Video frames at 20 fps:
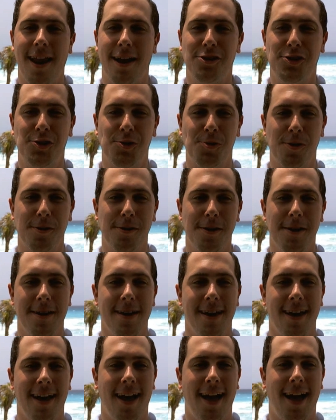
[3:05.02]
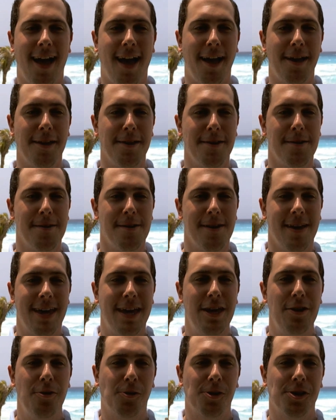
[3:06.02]
not sure.
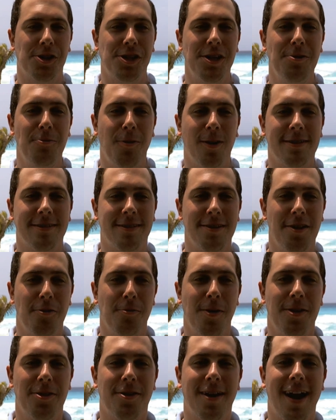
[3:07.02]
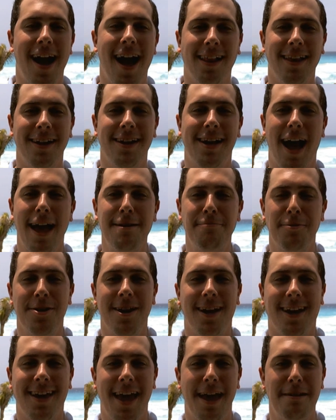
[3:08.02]
He or she wants to know whether Colin
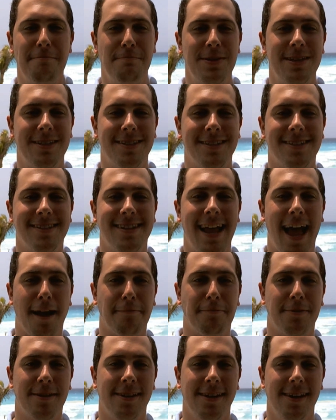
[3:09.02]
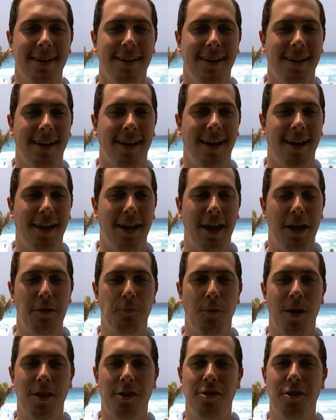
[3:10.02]
Kaepernick can be stopped,
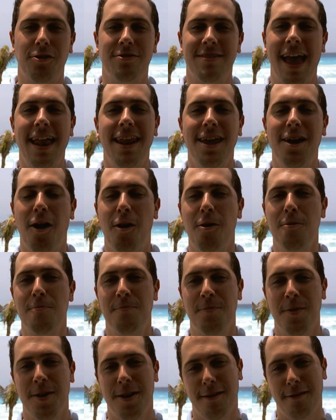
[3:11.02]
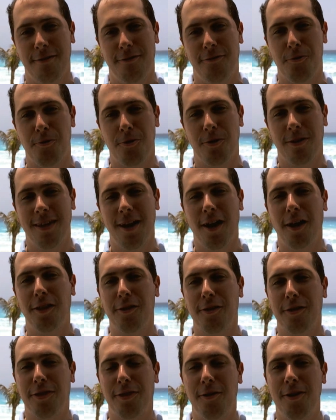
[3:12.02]
and whether there's any hope for the
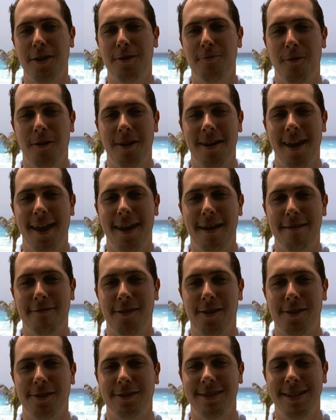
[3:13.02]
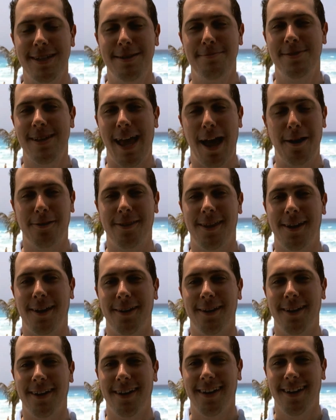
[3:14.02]
other 31 NFL teams out
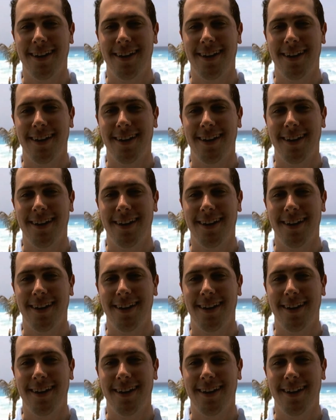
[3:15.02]
there.